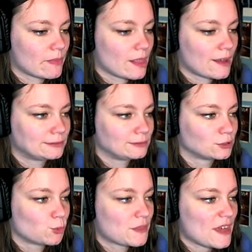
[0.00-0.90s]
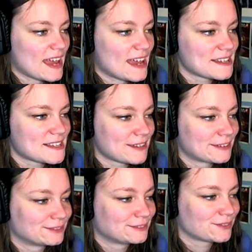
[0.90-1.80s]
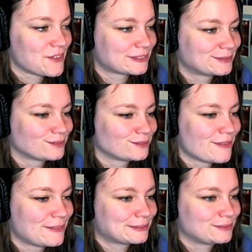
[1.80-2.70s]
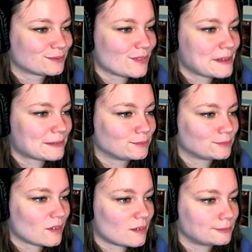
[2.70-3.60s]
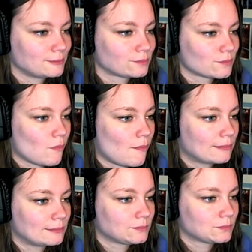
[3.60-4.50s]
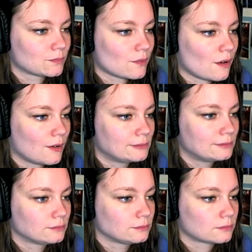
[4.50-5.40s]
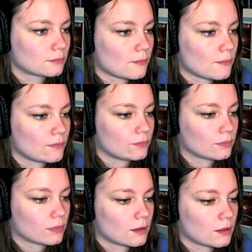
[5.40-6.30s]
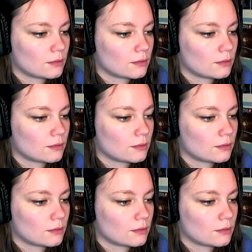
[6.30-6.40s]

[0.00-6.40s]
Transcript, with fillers: Ah. With eggs. Ah, okay. Okay, that's cool. This is cool. This is cool. This, this is cool.